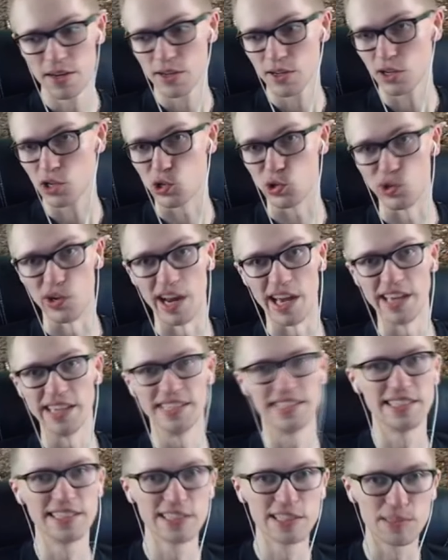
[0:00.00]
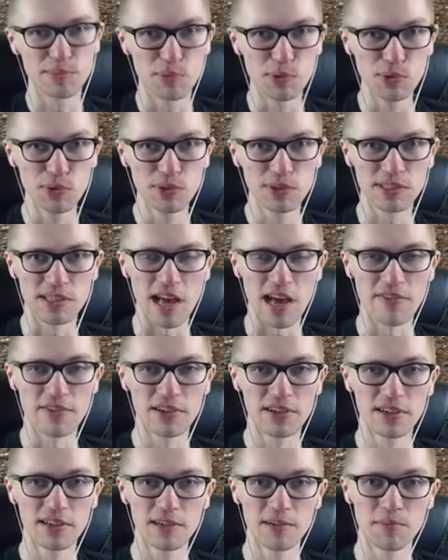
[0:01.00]
craziest boost
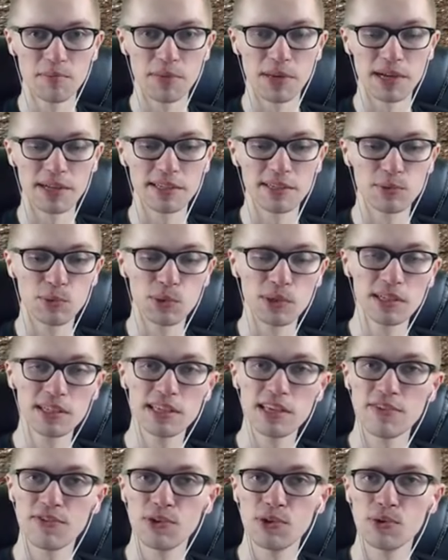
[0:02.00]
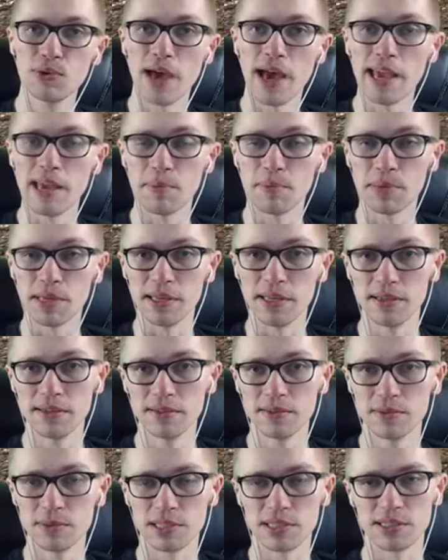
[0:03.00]
ever, but it will give you AP,
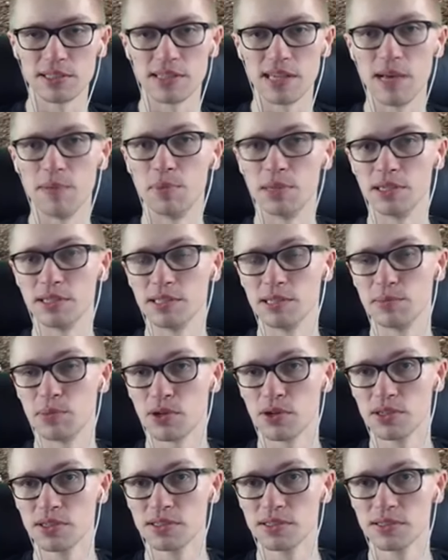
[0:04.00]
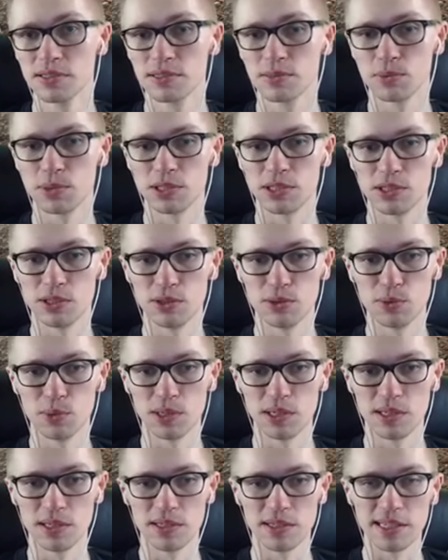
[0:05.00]
which is ability points, which you
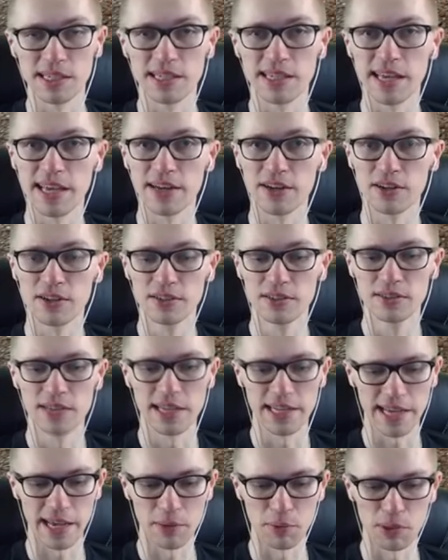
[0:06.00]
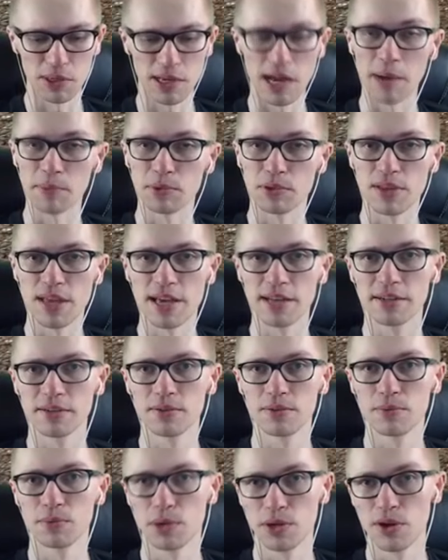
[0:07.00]
will need later on, and I will come to that
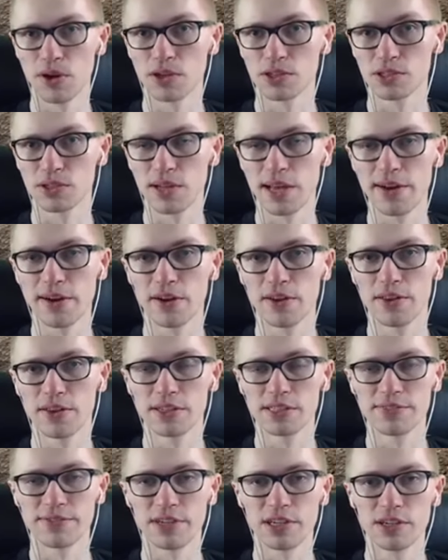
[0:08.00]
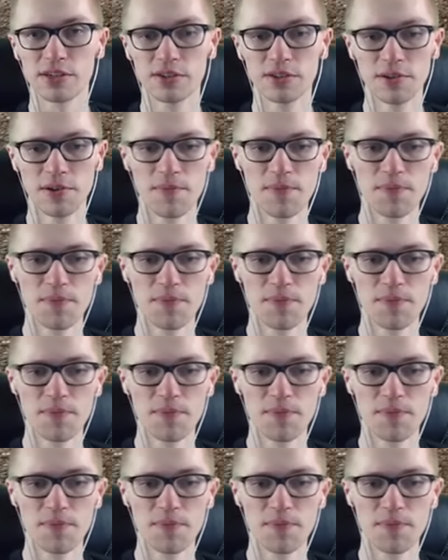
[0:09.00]
one also later on in this video.